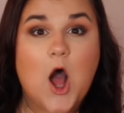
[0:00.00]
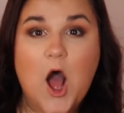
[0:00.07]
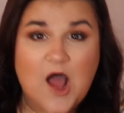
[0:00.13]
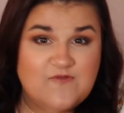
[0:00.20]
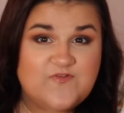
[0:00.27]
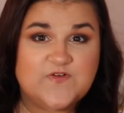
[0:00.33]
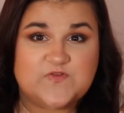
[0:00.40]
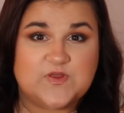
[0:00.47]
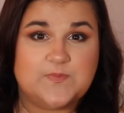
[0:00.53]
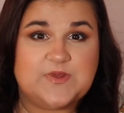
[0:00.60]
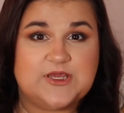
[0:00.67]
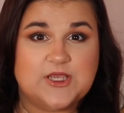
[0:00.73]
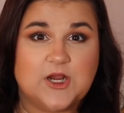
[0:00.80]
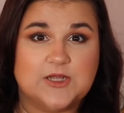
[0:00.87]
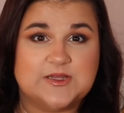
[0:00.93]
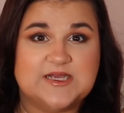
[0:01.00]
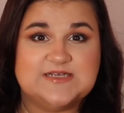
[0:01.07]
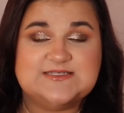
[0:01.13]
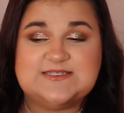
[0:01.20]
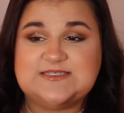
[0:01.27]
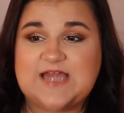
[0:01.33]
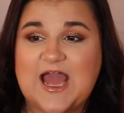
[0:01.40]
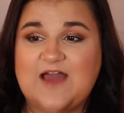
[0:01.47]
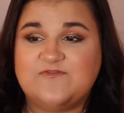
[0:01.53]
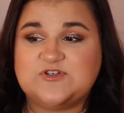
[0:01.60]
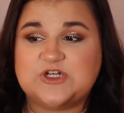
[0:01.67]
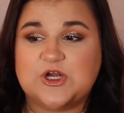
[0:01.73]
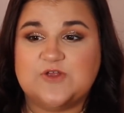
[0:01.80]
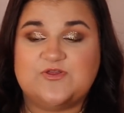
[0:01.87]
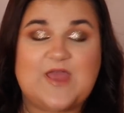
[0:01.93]
off of the PR list
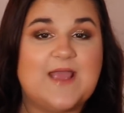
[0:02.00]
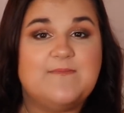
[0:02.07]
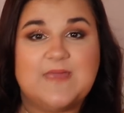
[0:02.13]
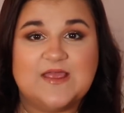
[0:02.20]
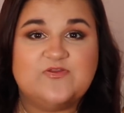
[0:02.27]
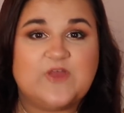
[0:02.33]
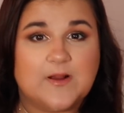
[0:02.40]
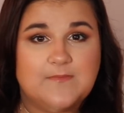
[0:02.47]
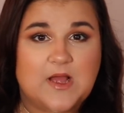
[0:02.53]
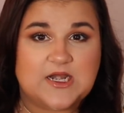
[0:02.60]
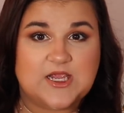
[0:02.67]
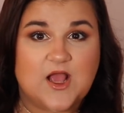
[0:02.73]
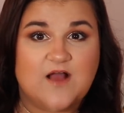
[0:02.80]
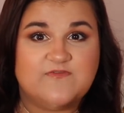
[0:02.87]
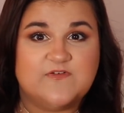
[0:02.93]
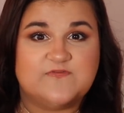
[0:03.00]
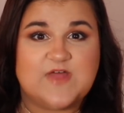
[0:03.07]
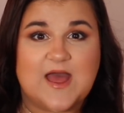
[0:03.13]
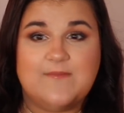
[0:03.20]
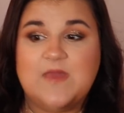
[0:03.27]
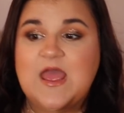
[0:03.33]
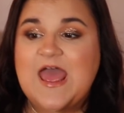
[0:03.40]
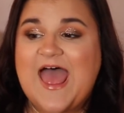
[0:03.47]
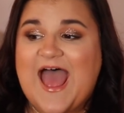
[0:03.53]
after they made their money off of them,